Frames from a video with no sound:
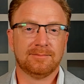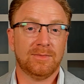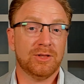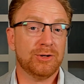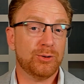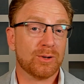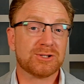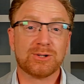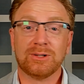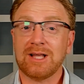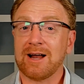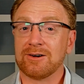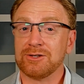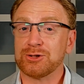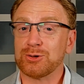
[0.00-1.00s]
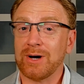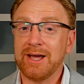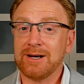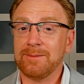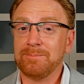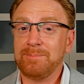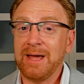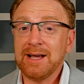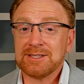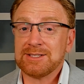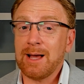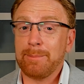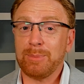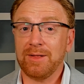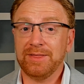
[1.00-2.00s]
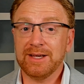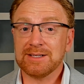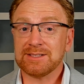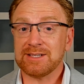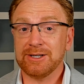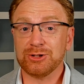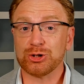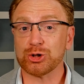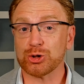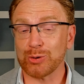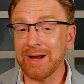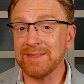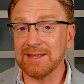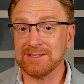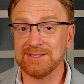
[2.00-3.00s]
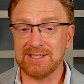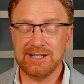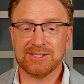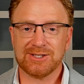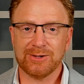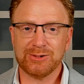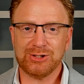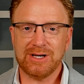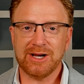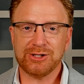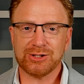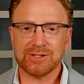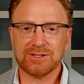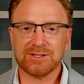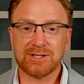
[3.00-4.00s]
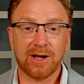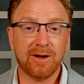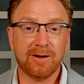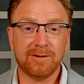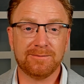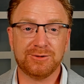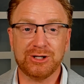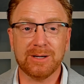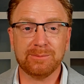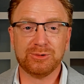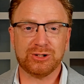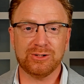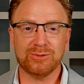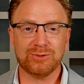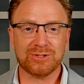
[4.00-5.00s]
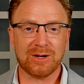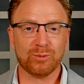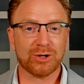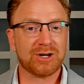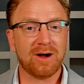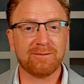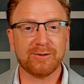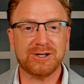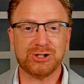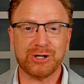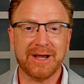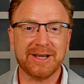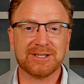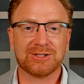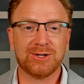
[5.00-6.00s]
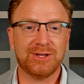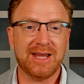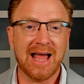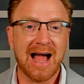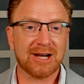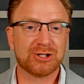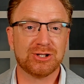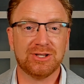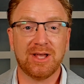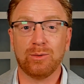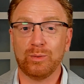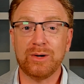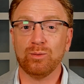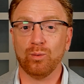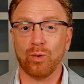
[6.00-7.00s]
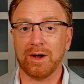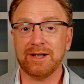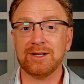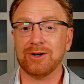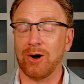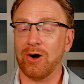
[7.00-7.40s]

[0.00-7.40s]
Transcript: The dorsolateral striatum picks up on this and strengthens the associations of gym shoes and recovery shakes to the action that we wanted